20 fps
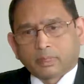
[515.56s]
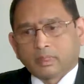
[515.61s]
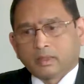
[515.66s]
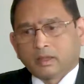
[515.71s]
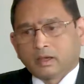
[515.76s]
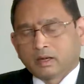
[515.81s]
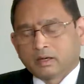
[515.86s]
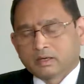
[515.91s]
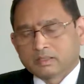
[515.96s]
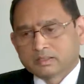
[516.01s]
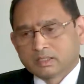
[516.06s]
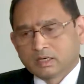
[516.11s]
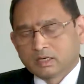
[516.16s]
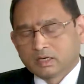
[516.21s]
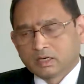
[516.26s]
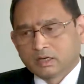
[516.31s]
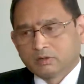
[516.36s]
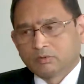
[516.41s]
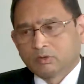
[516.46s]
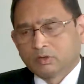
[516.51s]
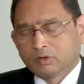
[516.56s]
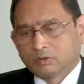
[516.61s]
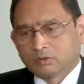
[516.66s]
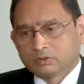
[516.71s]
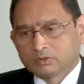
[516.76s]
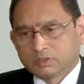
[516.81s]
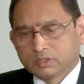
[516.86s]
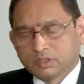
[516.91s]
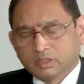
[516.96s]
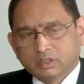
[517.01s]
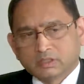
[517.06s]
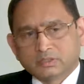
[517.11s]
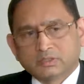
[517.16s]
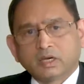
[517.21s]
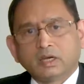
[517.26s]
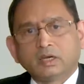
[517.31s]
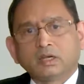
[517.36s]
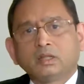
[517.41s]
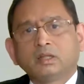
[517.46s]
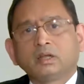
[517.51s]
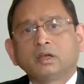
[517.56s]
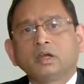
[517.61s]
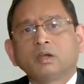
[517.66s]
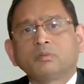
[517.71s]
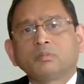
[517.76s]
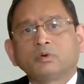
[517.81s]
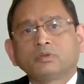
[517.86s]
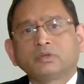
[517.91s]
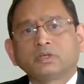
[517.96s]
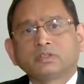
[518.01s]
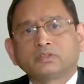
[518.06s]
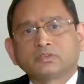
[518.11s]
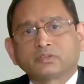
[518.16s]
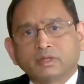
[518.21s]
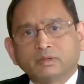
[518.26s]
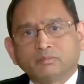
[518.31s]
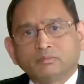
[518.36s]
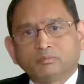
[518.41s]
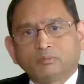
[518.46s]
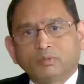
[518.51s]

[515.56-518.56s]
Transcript: and recently we launched the centenary deposit scheme.